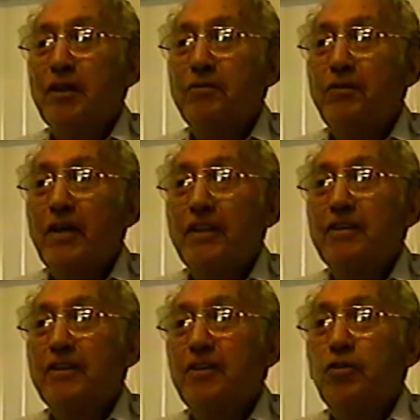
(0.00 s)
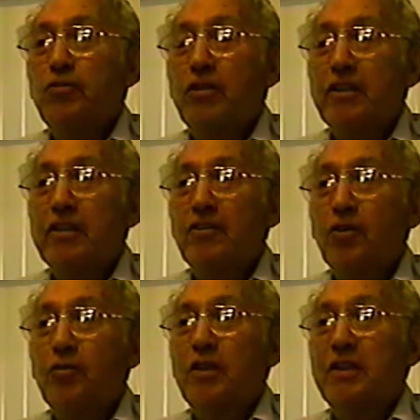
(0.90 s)
father, he already know
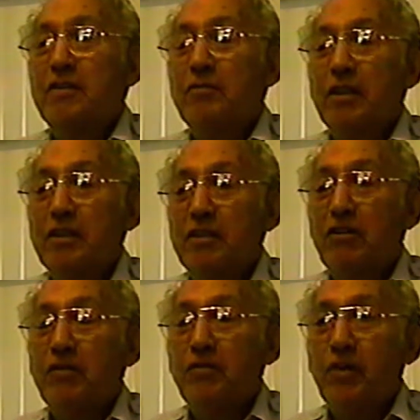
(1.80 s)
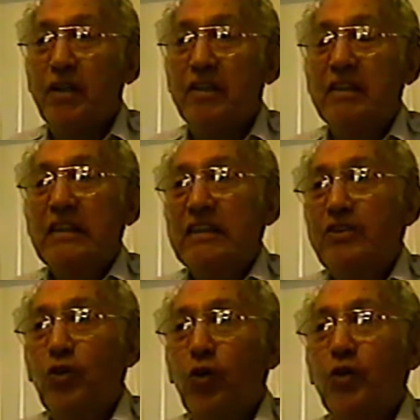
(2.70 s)
my grandfather,
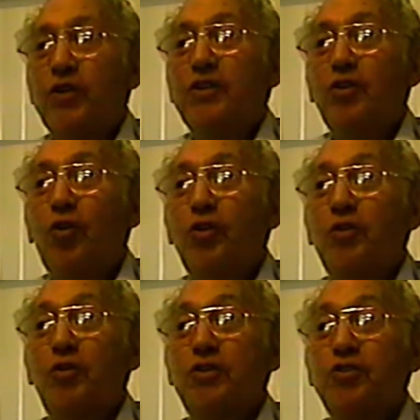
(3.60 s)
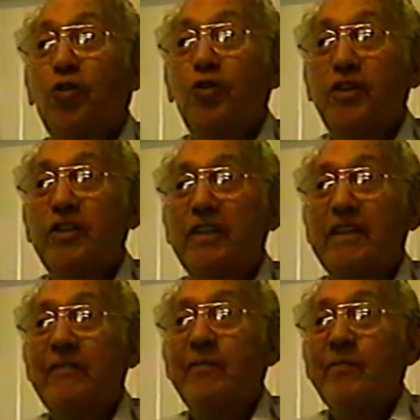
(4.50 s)
so he know he was
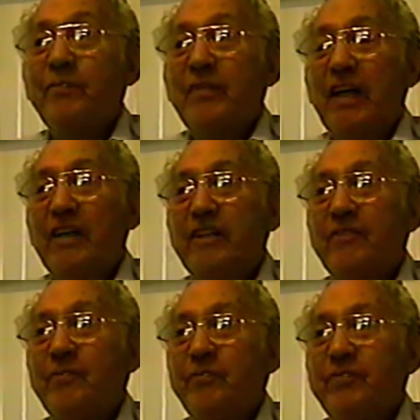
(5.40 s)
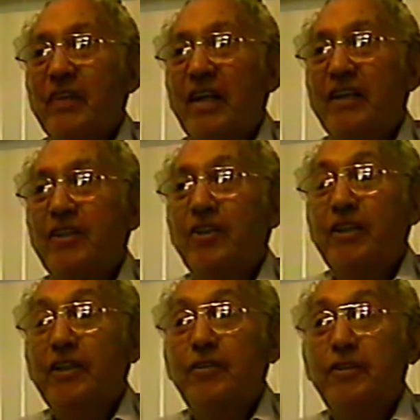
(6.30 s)
joking, and
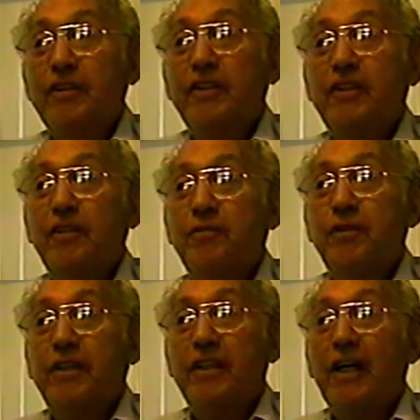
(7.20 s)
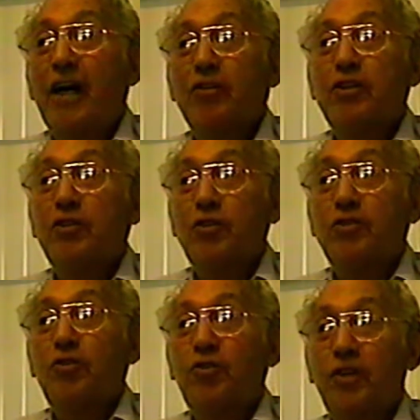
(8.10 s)
he can figure out there
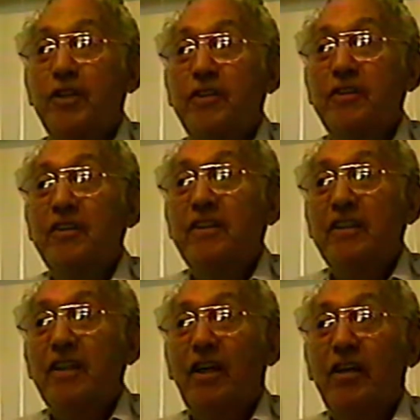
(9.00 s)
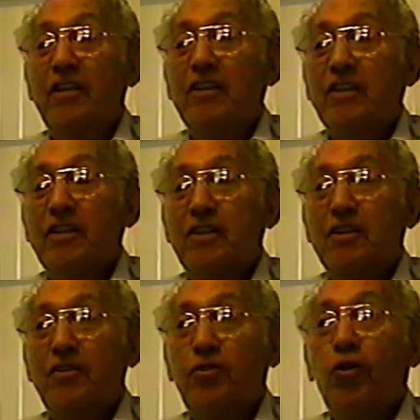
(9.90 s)
was already
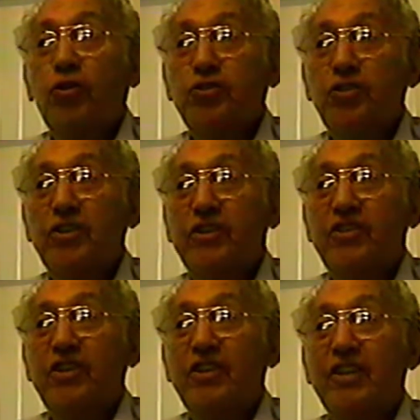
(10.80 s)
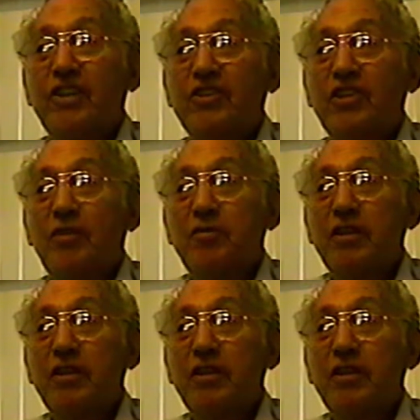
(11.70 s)
groceries and there's something.